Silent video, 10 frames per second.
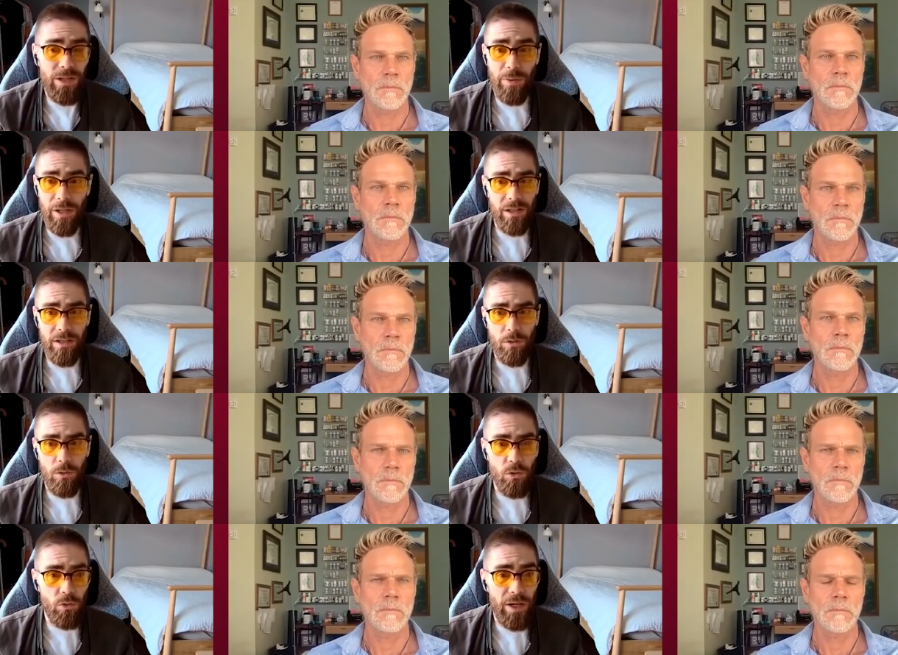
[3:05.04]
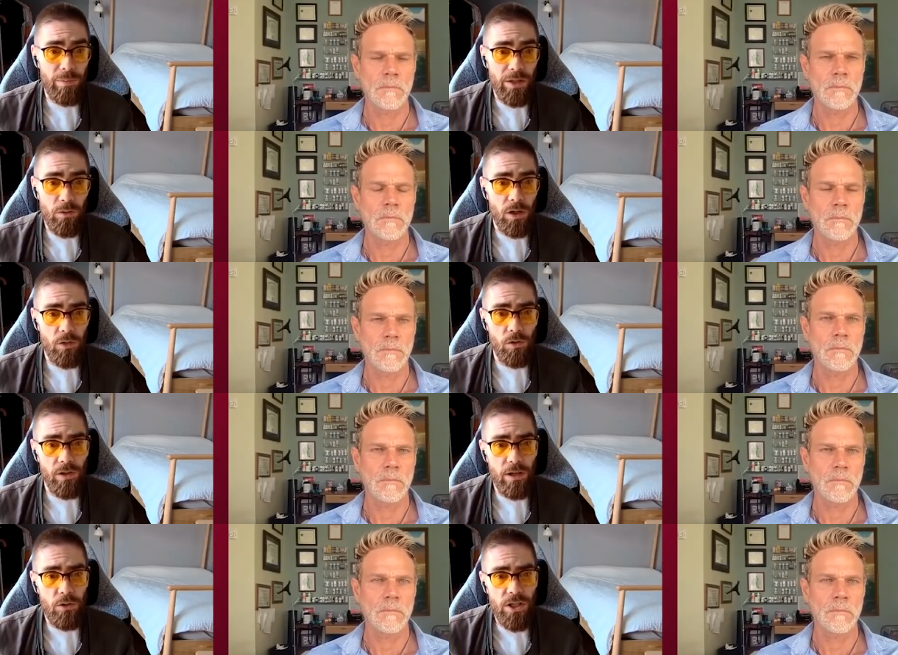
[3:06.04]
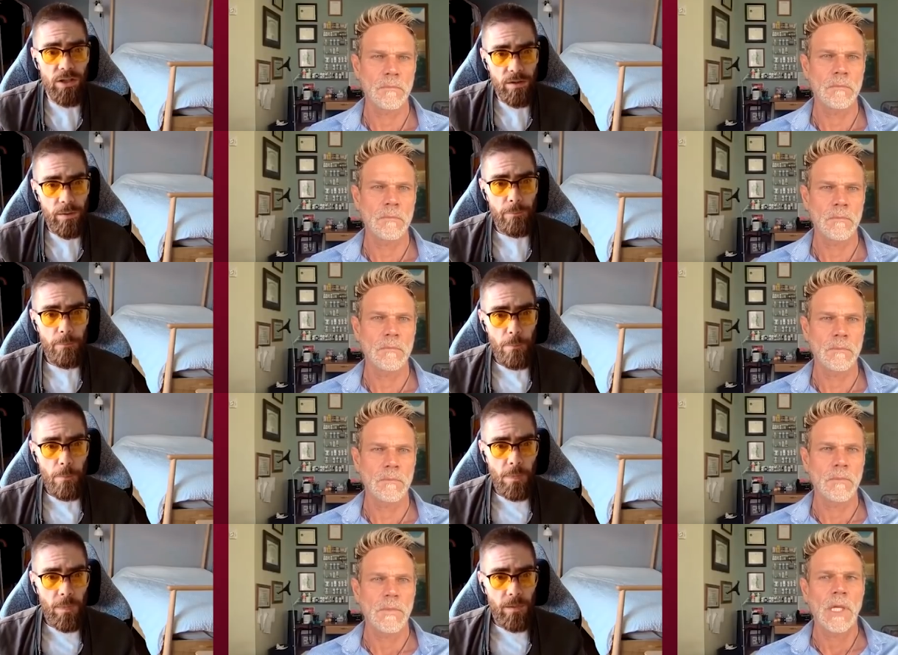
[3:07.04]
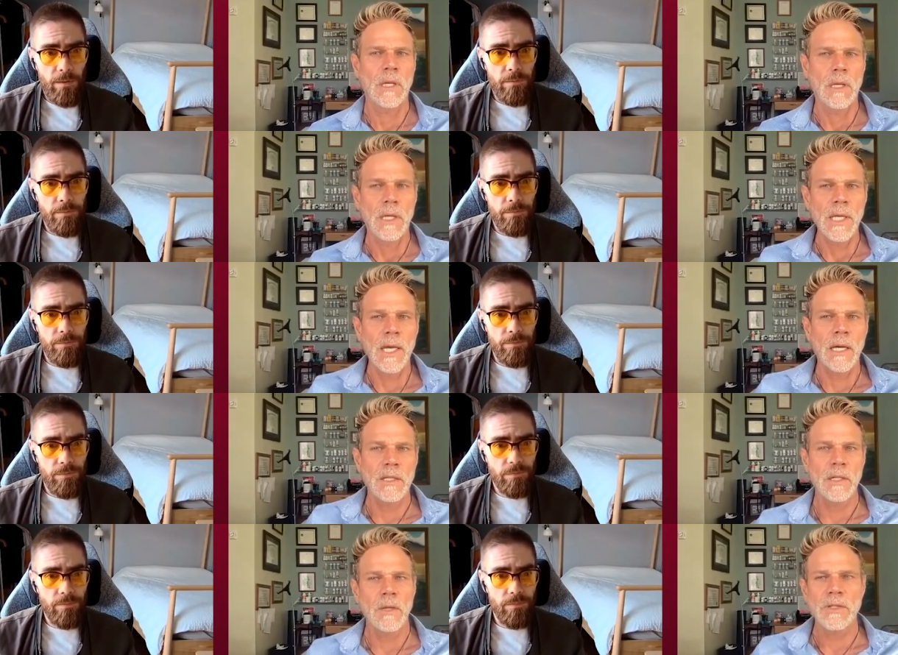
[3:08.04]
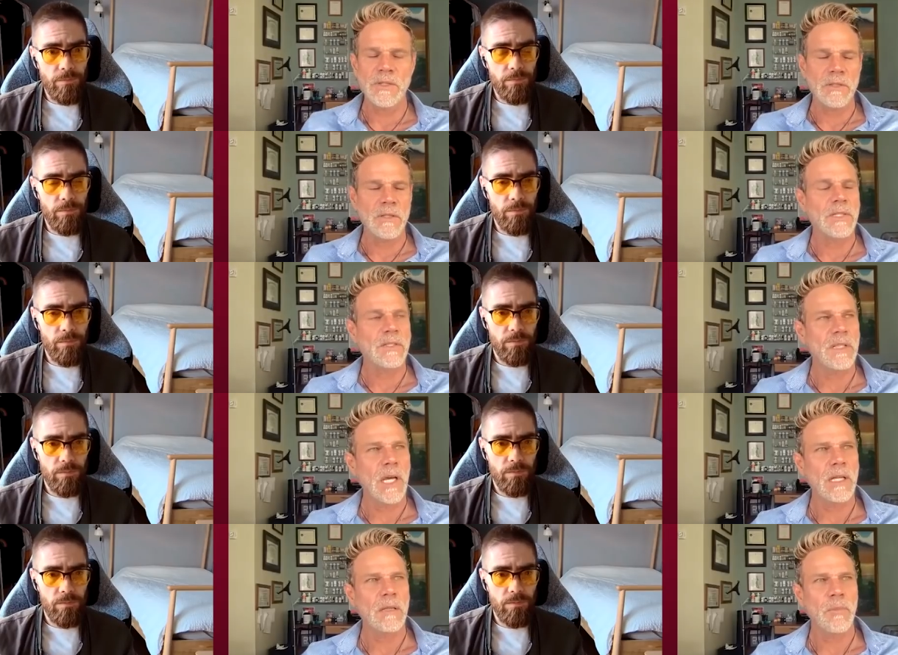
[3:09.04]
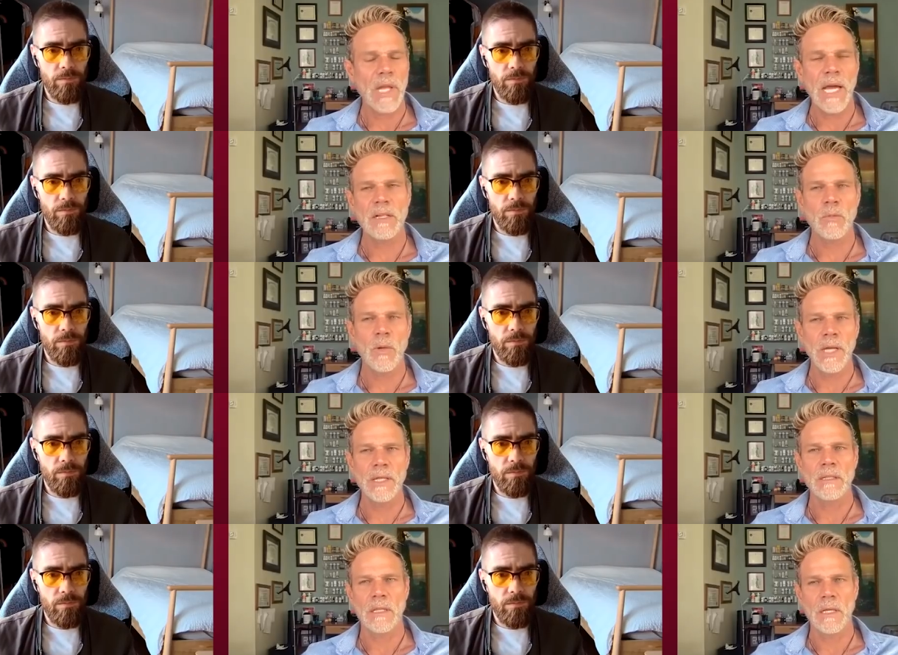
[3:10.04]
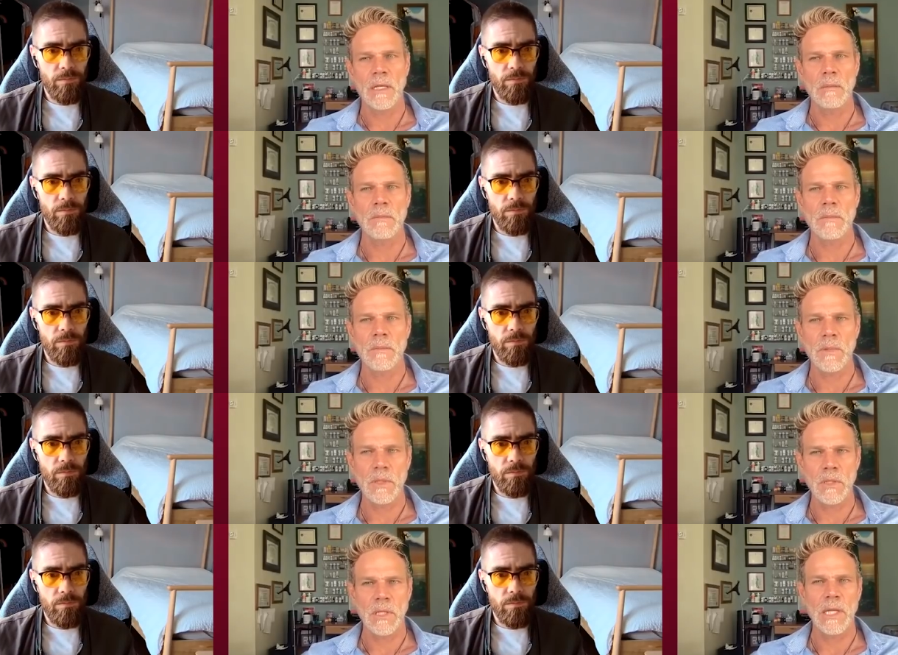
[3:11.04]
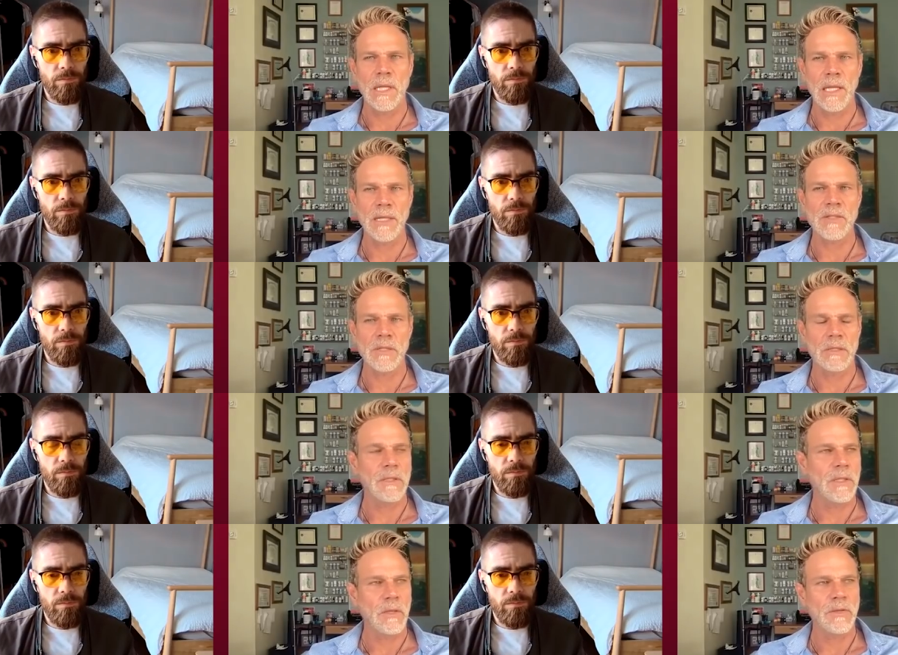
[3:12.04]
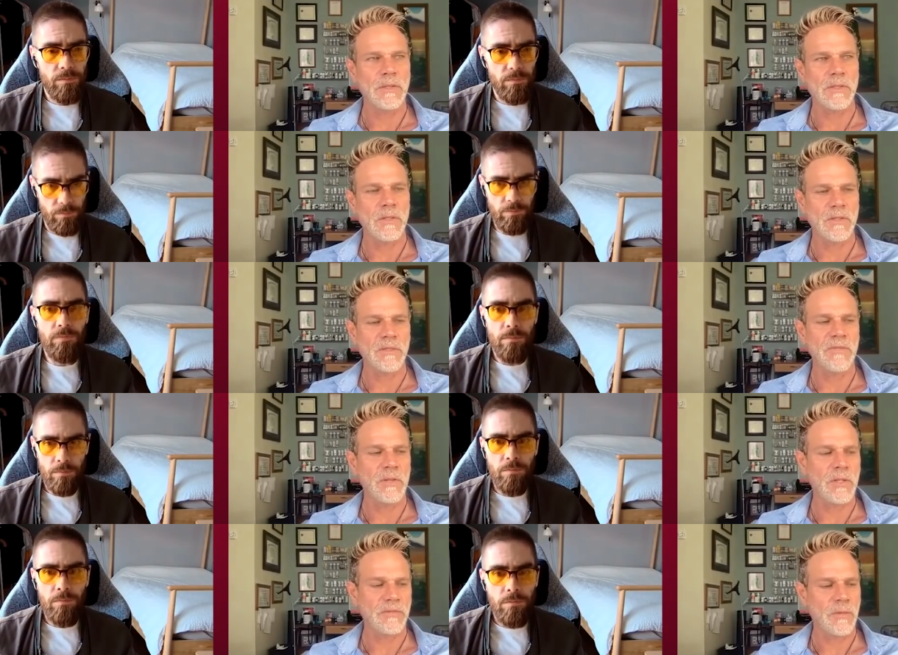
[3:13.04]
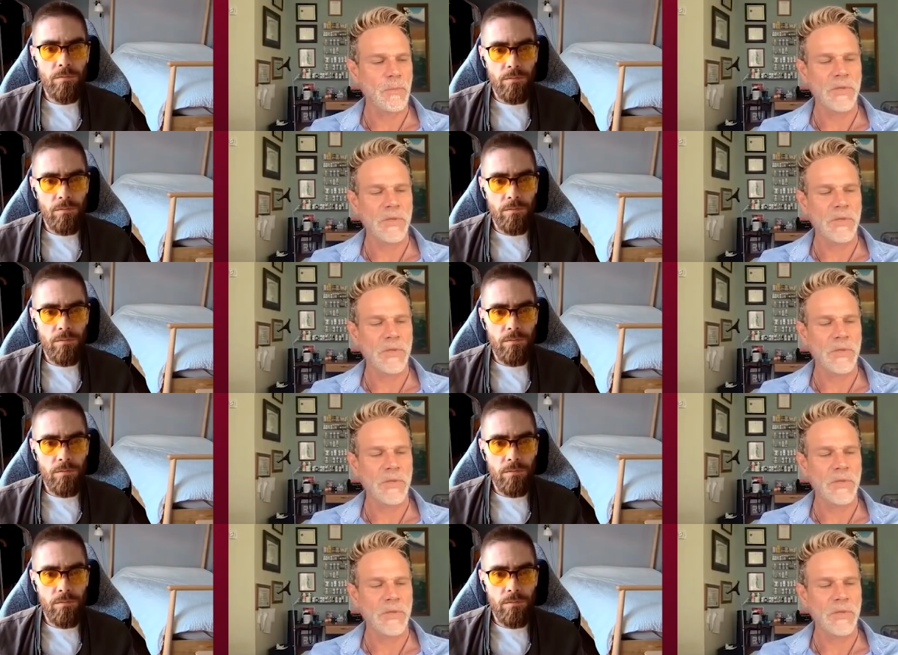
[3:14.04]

Speaker 1: the ability to create mitochondrial energy?
Speaker 2: Yeah, you know, it's it's not a black or white um, answer. You know, there's there's a few different